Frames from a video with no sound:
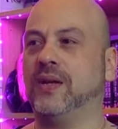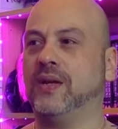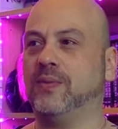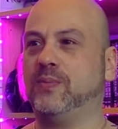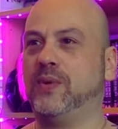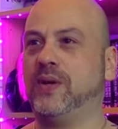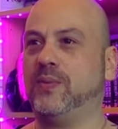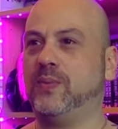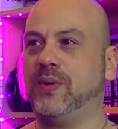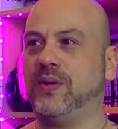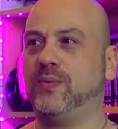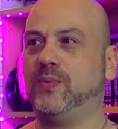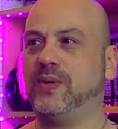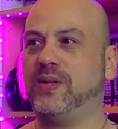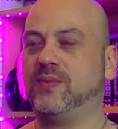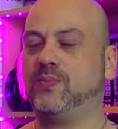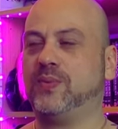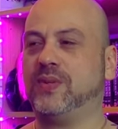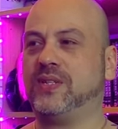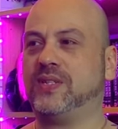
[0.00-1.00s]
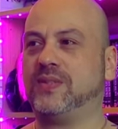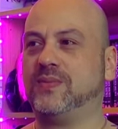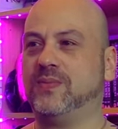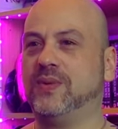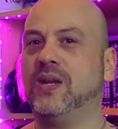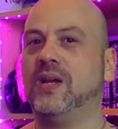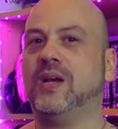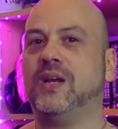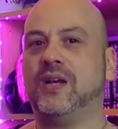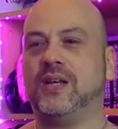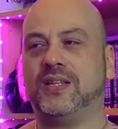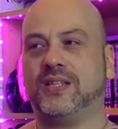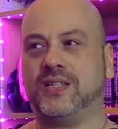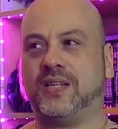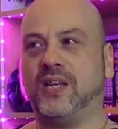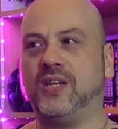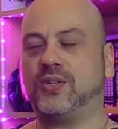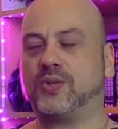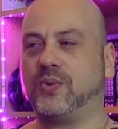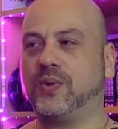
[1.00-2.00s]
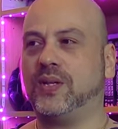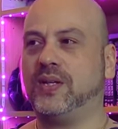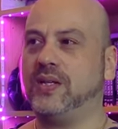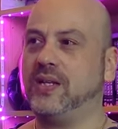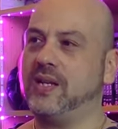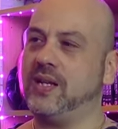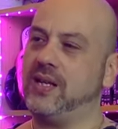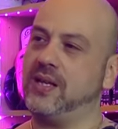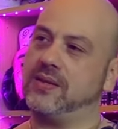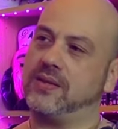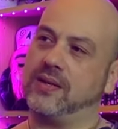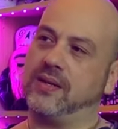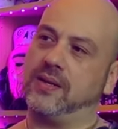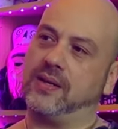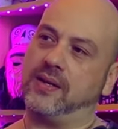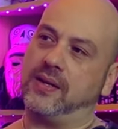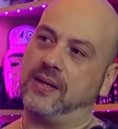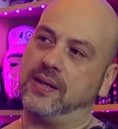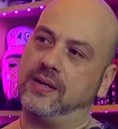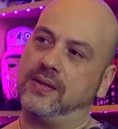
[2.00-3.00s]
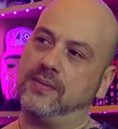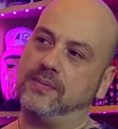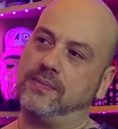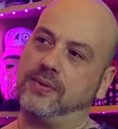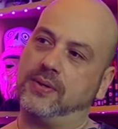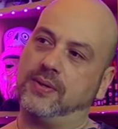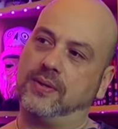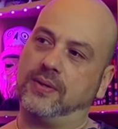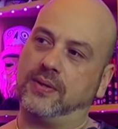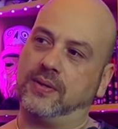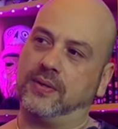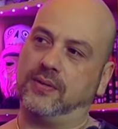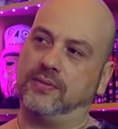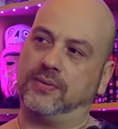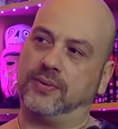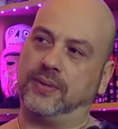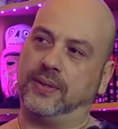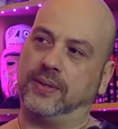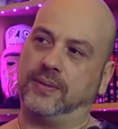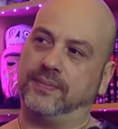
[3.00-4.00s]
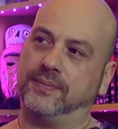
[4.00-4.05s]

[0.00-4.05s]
we're we're we're, we're, we're teetering near the line, but not over it.